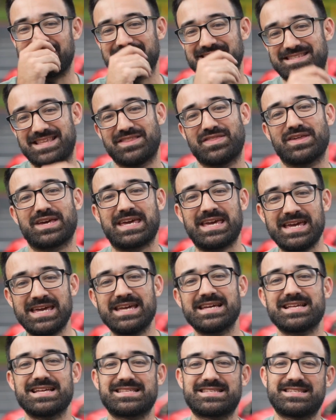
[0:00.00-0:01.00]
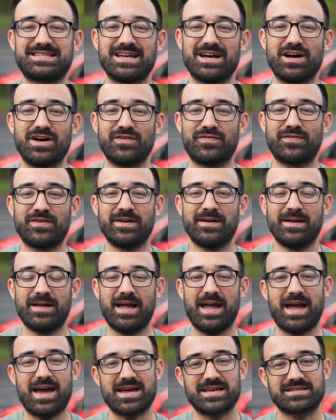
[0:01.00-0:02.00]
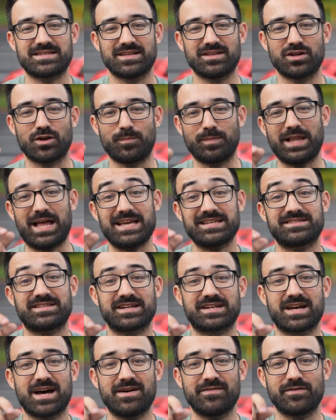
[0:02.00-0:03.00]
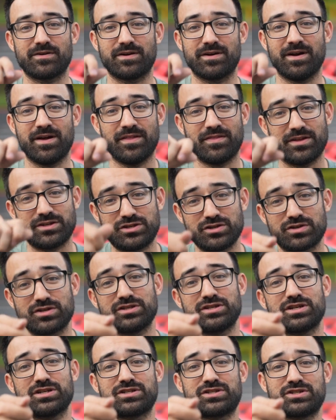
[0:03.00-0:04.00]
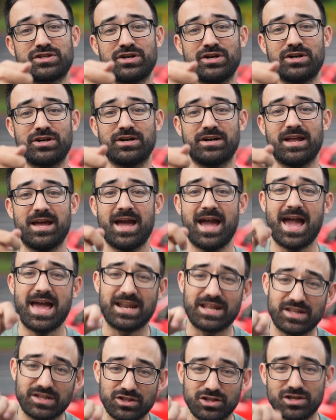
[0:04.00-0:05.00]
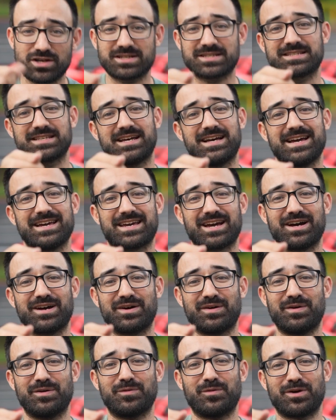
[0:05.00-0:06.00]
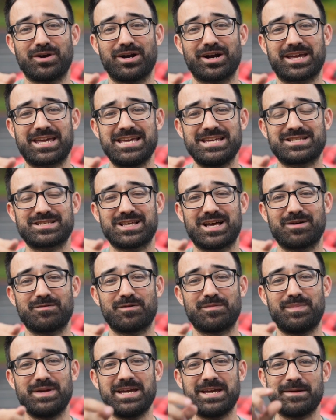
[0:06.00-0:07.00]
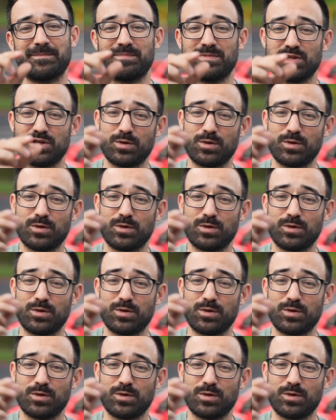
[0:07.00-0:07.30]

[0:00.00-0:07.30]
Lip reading: is that the key itself has a little plastic cover that you can just turn, and it looks like where a key slot would be.